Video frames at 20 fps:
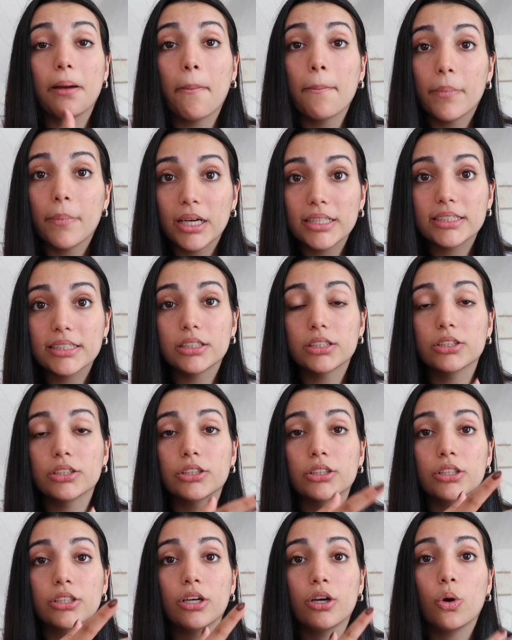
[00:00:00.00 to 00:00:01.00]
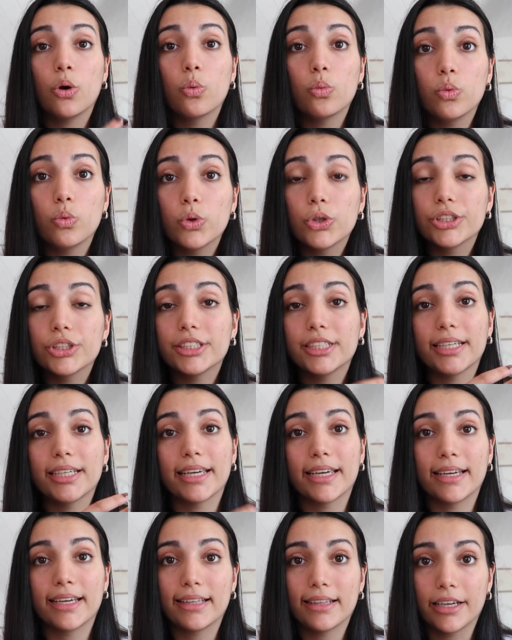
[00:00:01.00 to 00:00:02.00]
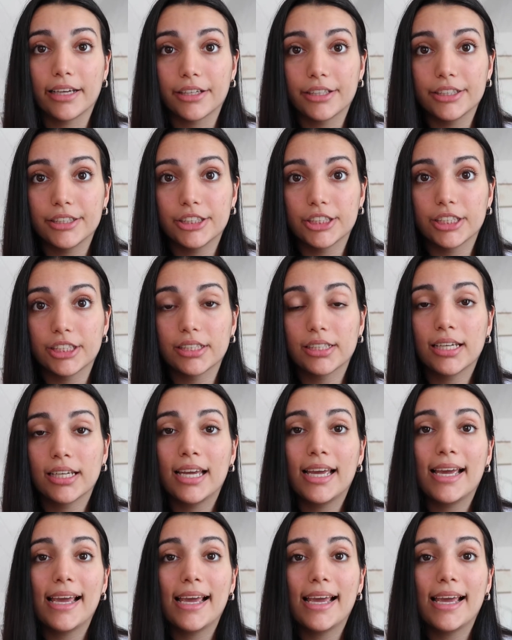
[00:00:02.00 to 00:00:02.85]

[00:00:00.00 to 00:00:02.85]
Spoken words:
muscle, water and glycogen.